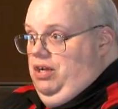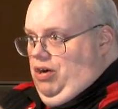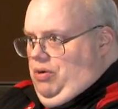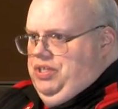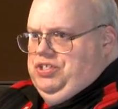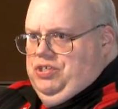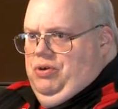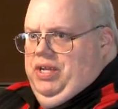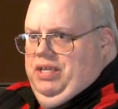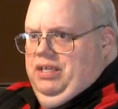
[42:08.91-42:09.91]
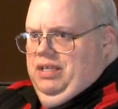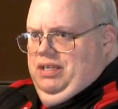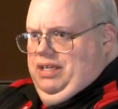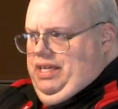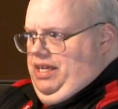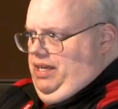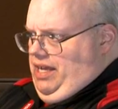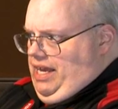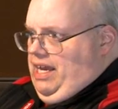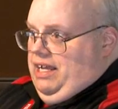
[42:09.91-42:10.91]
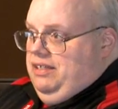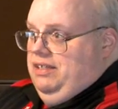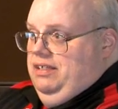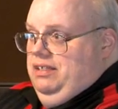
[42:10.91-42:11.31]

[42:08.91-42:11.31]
always showing a add